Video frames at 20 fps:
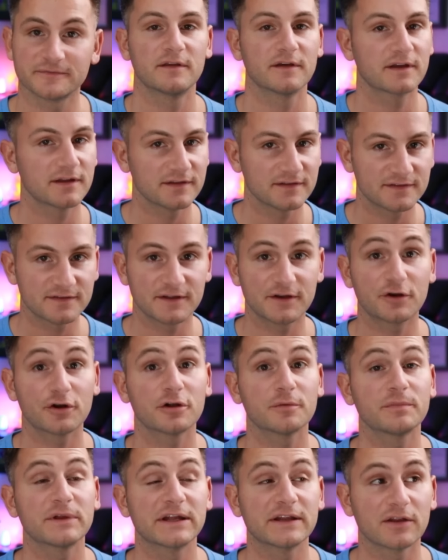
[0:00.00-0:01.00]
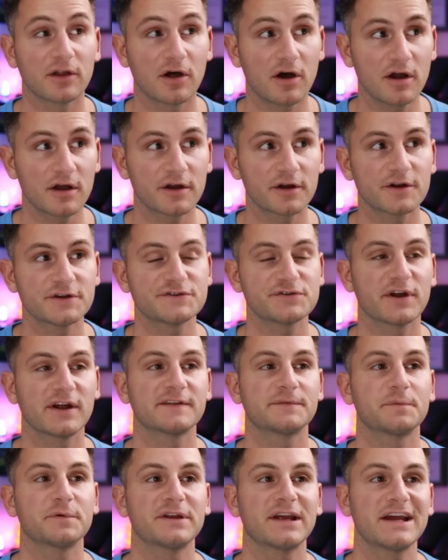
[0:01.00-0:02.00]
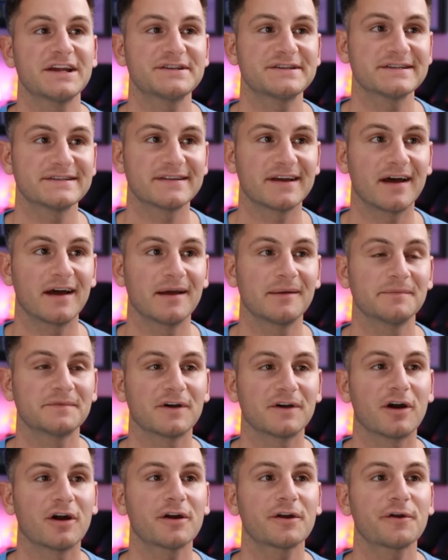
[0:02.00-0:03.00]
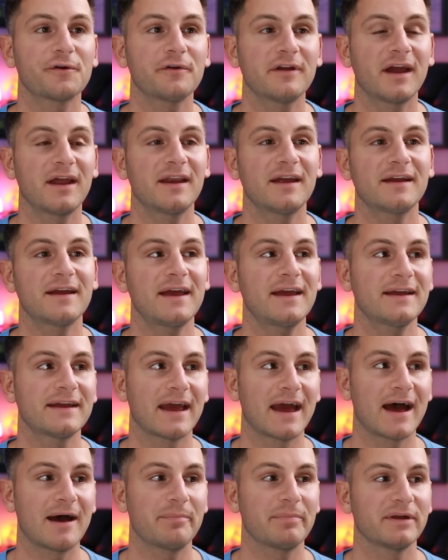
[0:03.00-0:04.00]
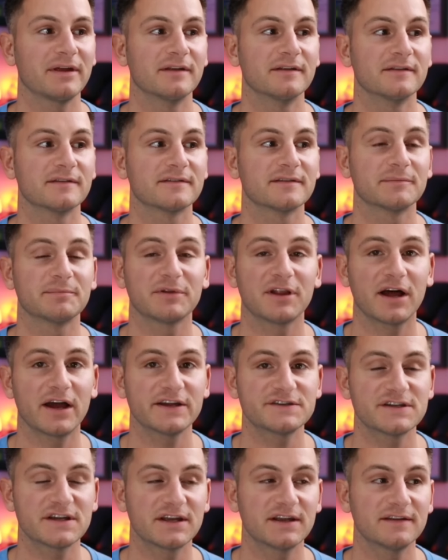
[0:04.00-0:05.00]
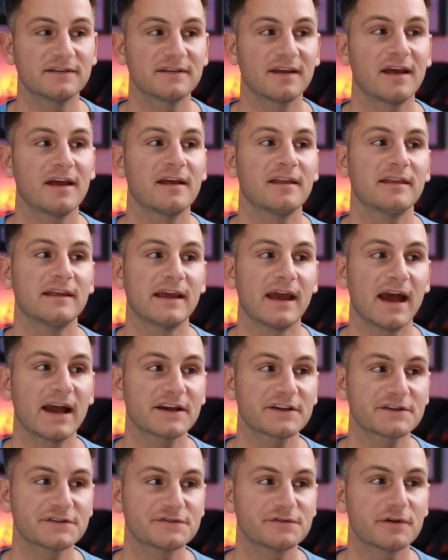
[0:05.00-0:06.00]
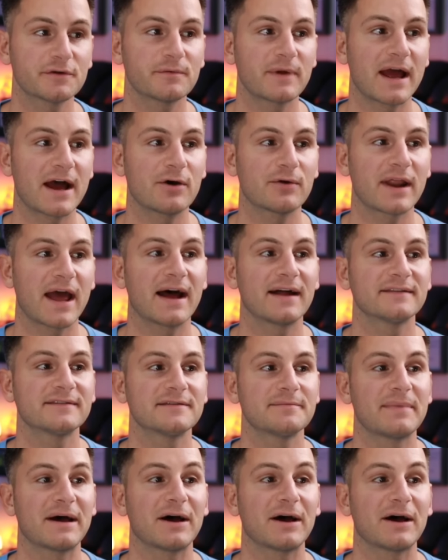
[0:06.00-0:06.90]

The considerably longer transportation times are creating a gap in supply chains. The extra route adds